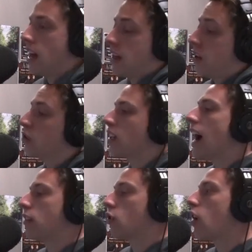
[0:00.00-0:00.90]
and those
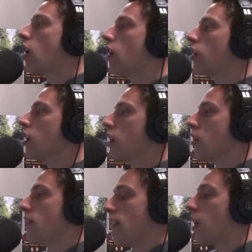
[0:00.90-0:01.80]
guys are all
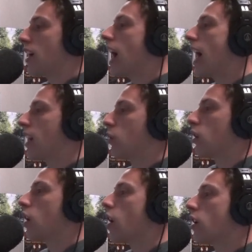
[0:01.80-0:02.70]
very highly
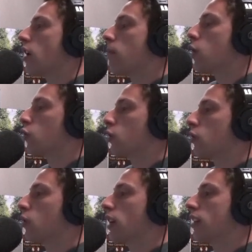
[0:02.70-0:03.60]
regarded on most
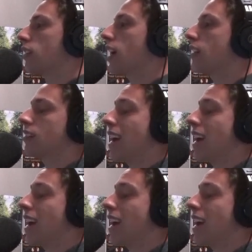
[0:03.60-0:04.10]
recruiting sites.